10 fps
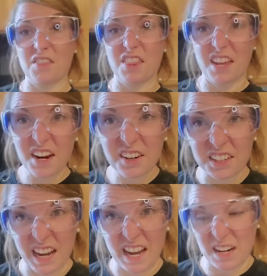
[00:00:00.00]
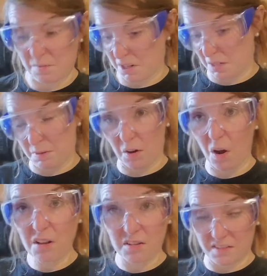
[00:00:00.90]
there yet, and I'm gonna spend
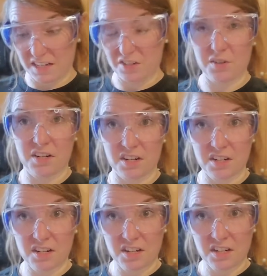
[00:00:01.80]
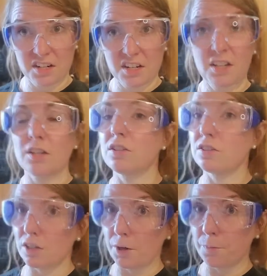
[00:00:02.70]
all of it doing so.